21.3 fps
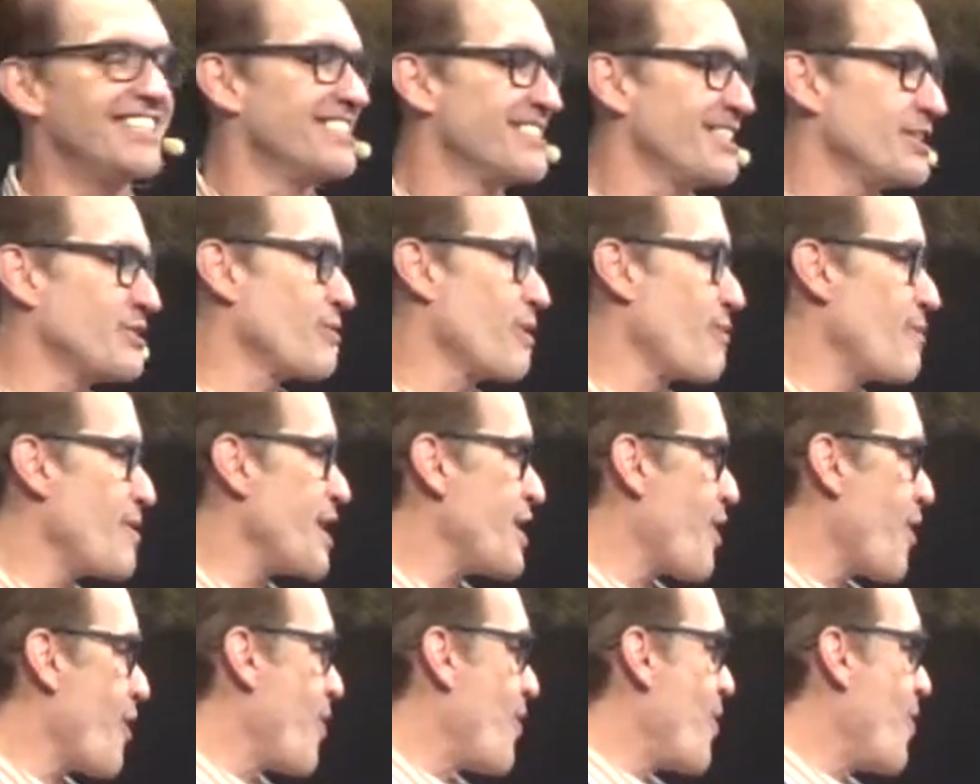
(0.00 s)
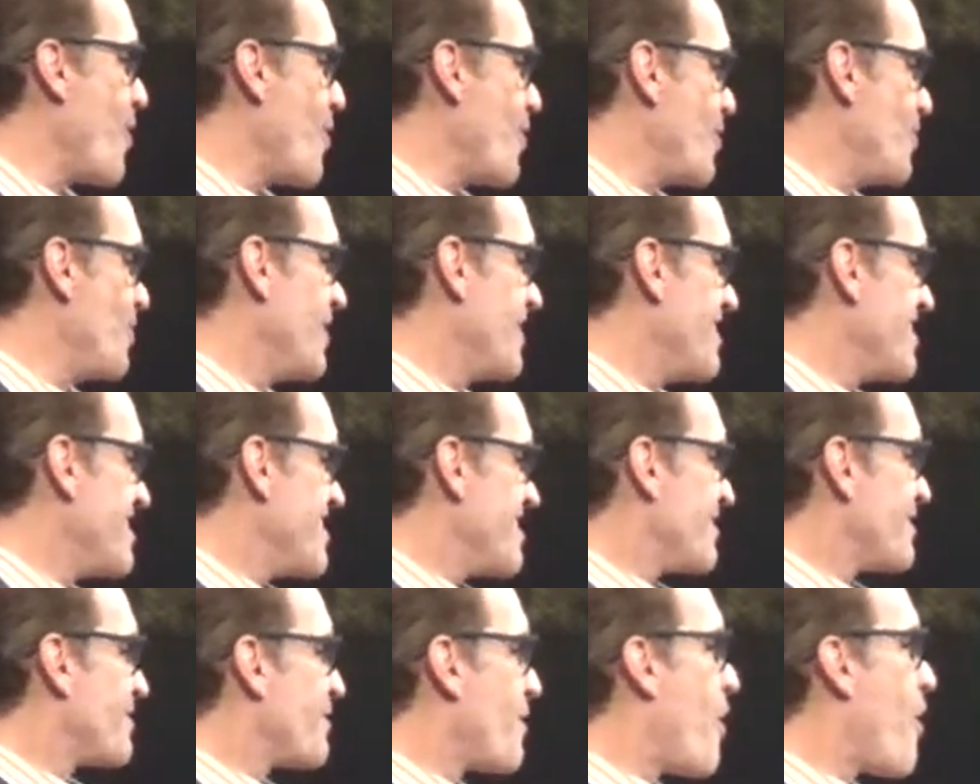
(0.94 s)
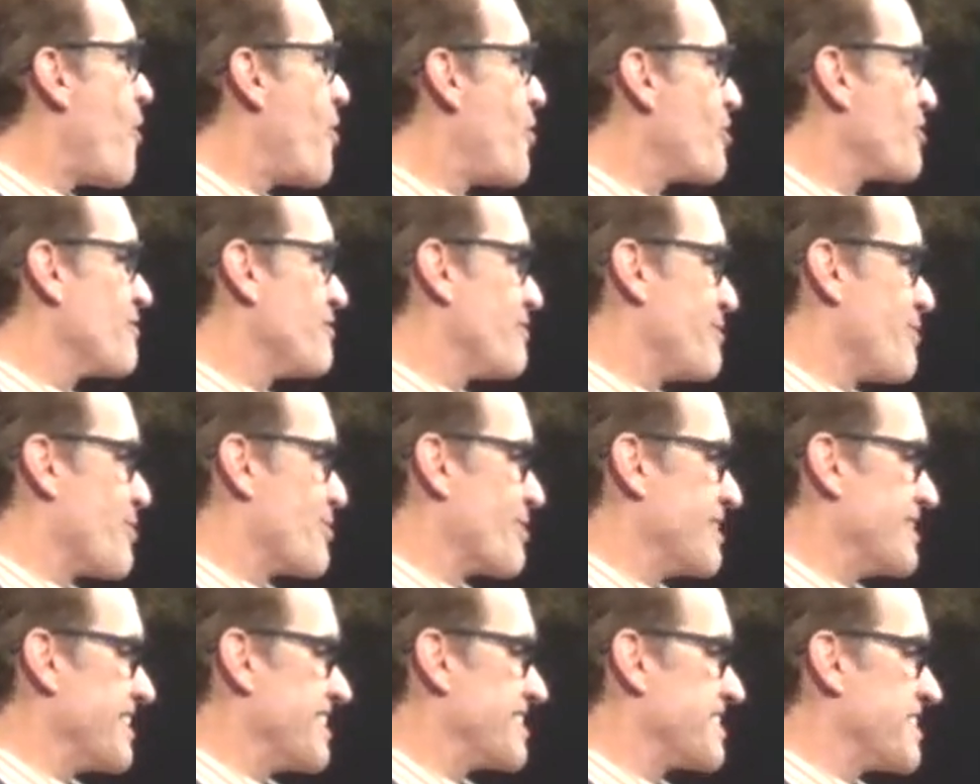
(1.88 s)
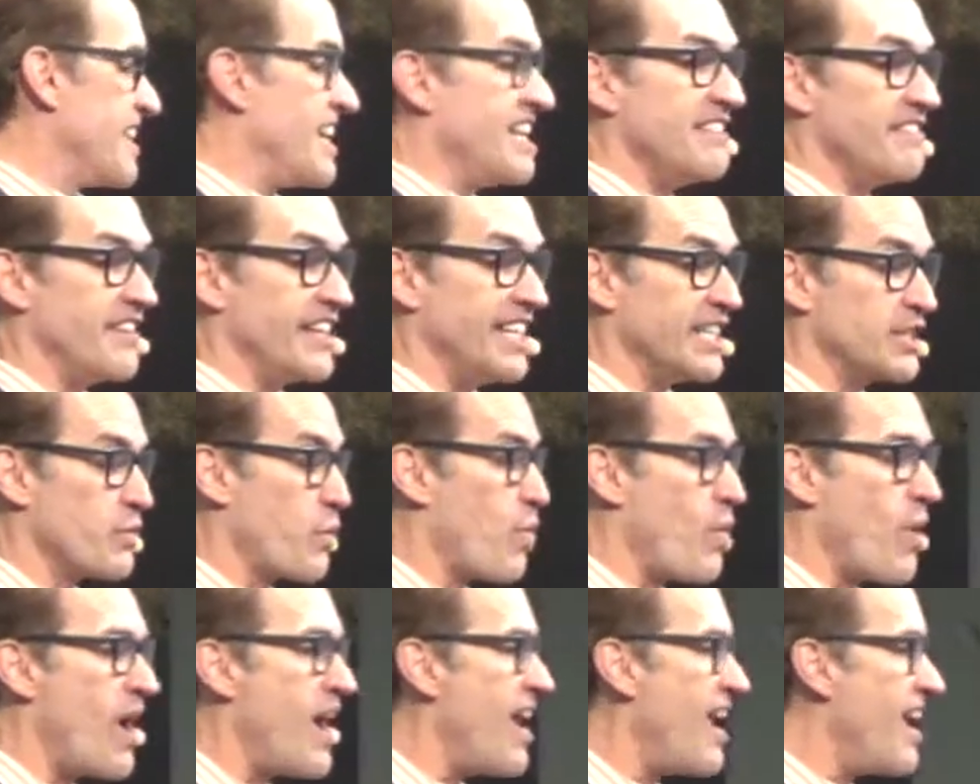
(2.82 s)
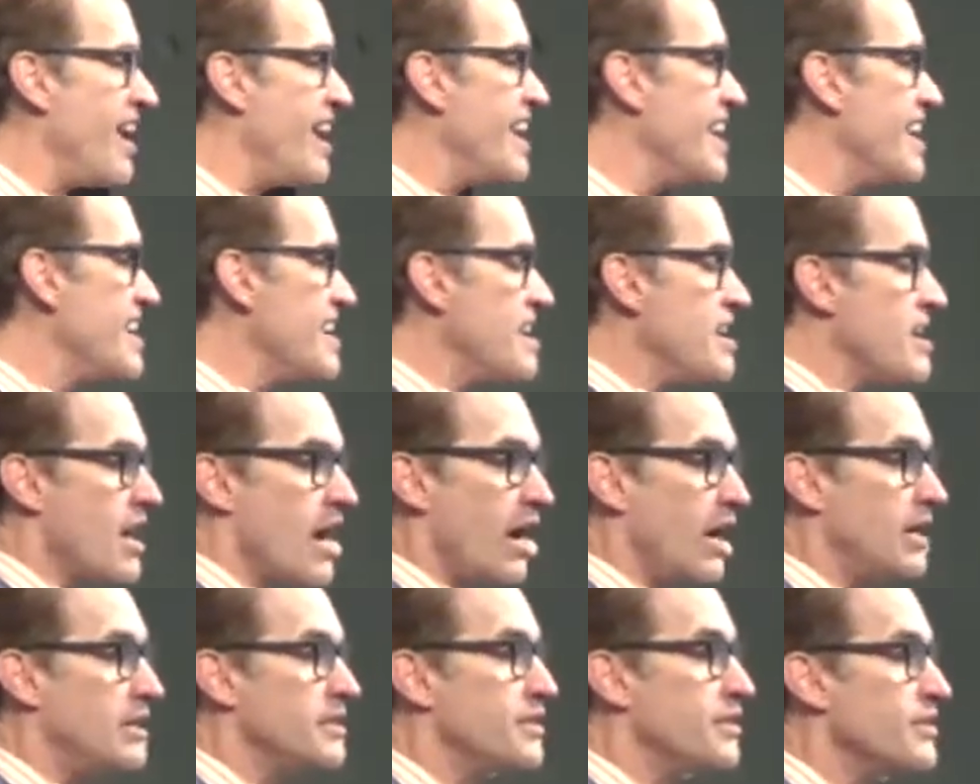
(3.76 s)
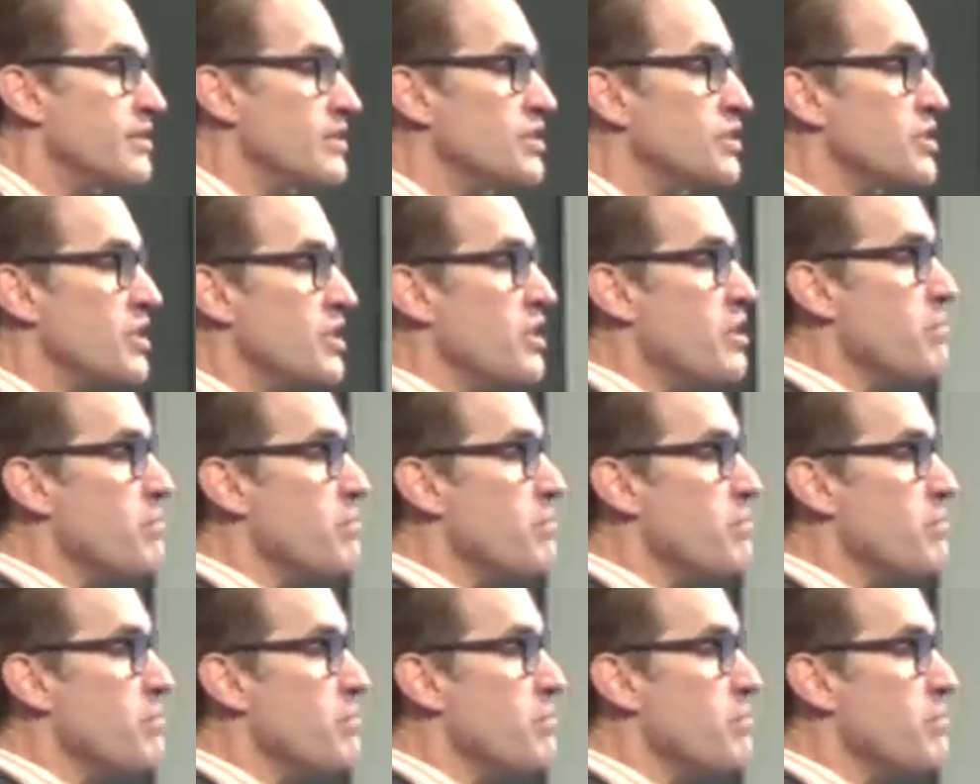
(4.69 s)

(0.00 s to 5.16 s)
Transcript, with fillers: That's what we all long for in this life, and it's why others